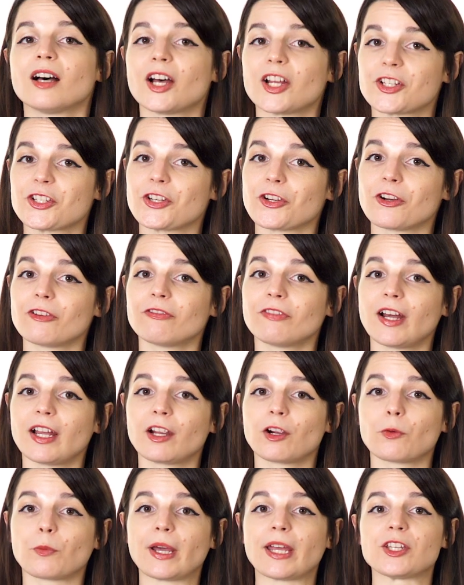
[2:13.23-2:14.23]
A
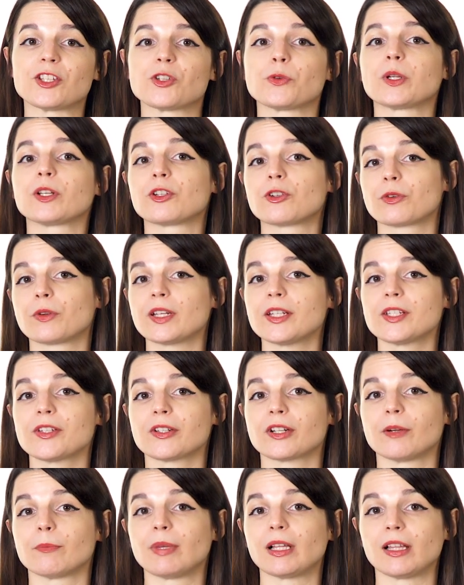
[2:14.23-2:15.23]
surefire way to increase
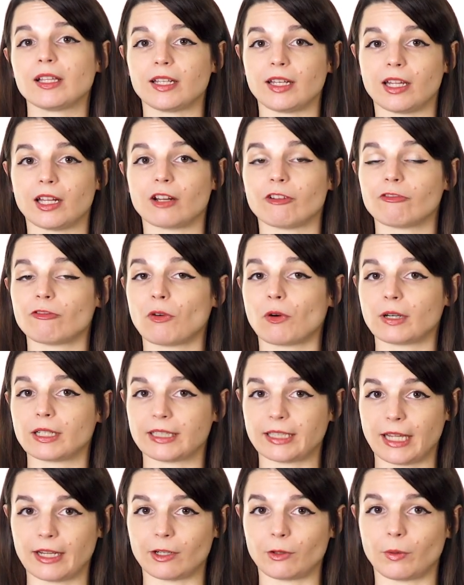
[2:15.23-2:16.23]
your ability in a foreign
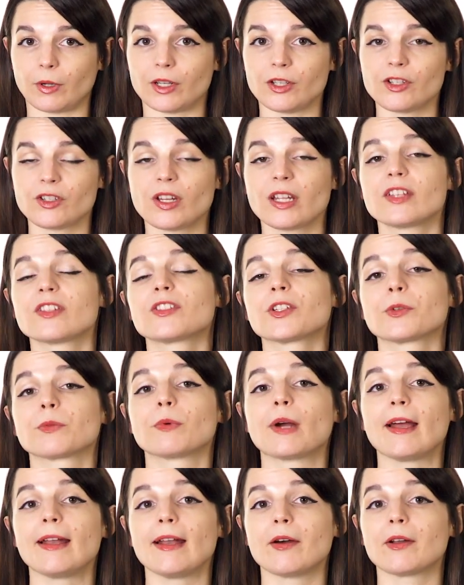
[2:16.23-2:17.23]
language is to
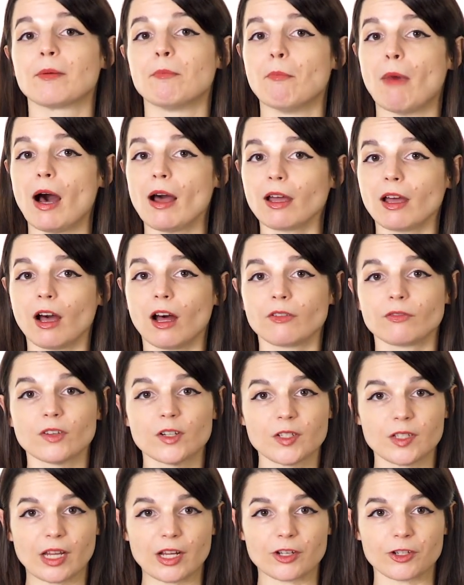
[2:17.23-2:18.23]
write out a mock
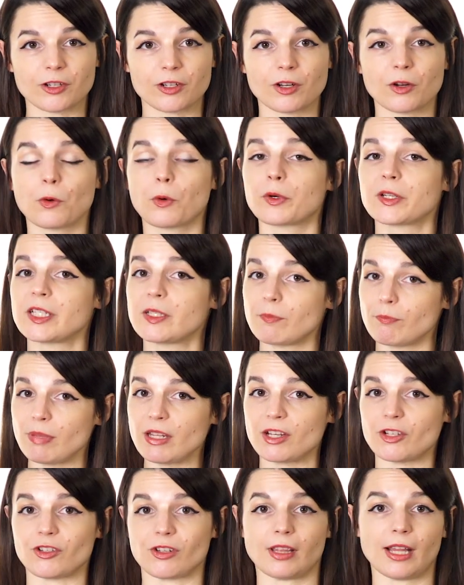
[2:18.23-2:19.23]
conversation or
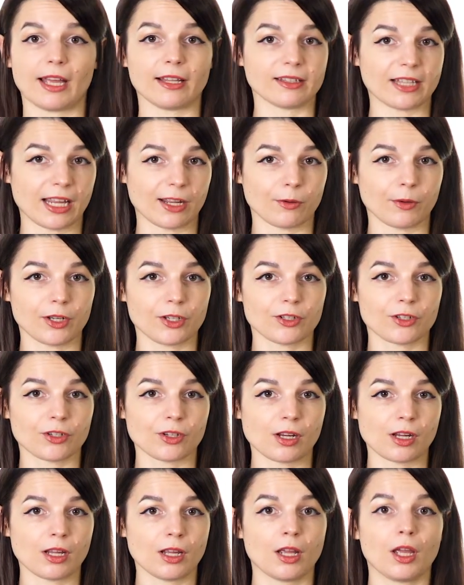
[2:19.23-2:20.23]
speech in that language.
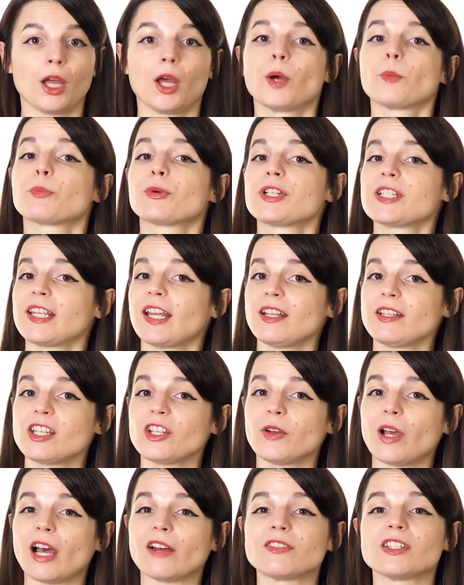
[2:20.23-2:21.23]
Pretend you
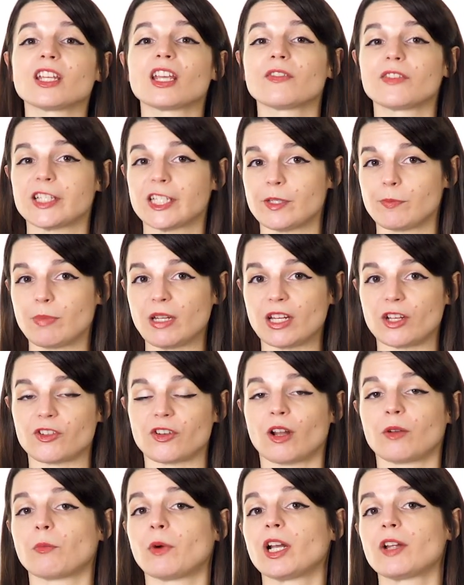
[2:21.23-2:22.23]
have to give a speech
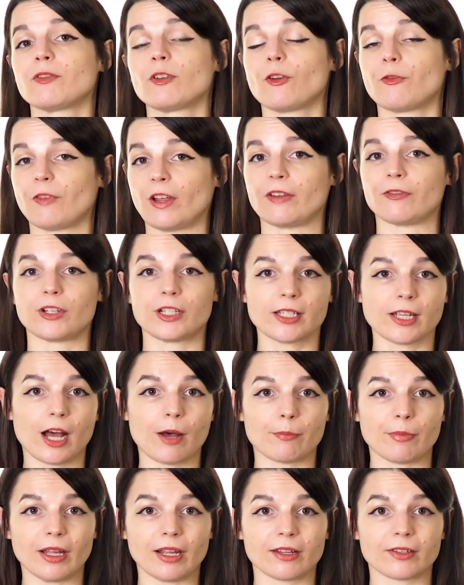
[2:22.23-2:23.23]
on one of your favorite
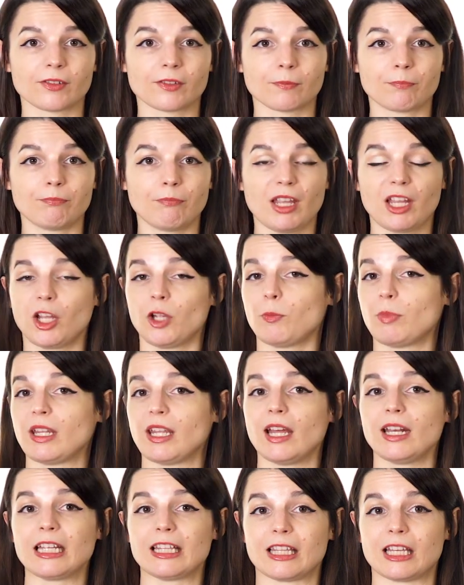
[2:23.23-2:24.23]
topics. It could be
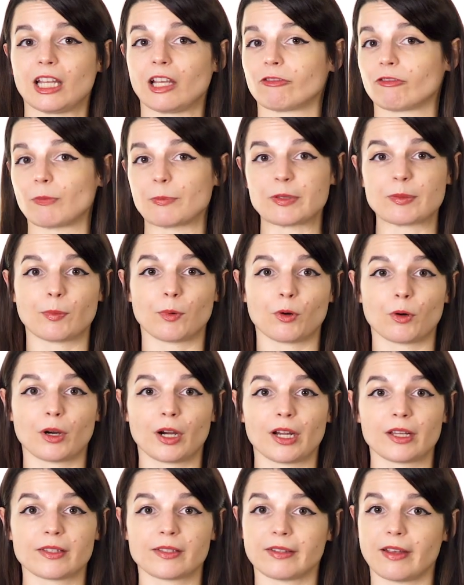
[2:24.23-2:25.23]
anything from
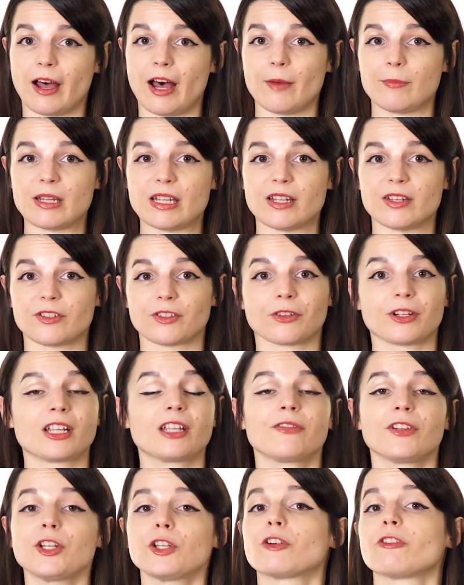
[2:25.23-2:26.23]
sports, hobbies, or
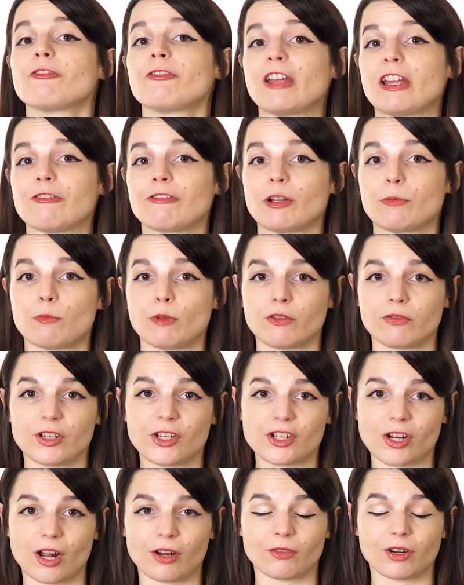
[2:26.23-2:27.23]
even your favorite movie
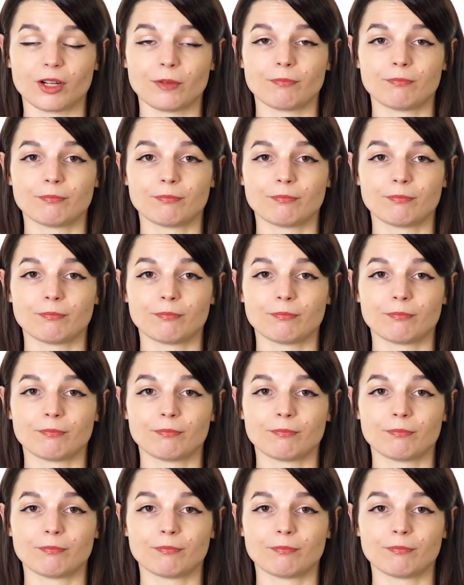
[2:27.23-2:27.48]
genre.